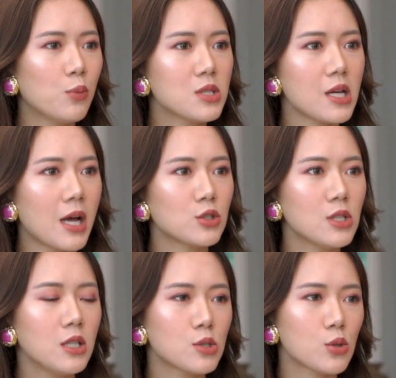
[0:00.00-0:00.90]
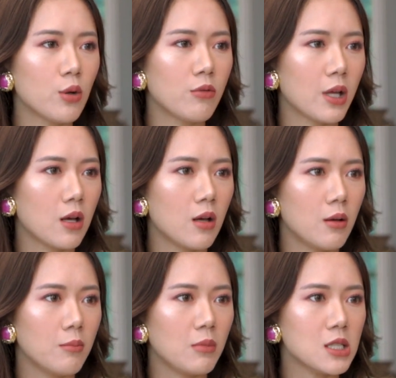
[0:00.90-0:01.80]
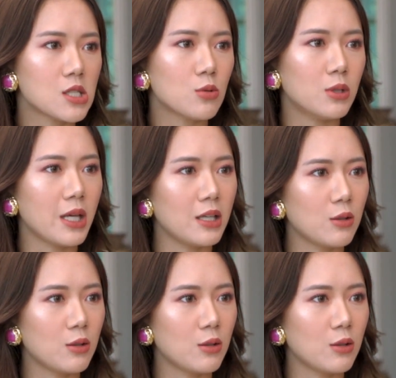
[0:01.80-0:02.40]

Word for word: was actually sort of like a means to an end.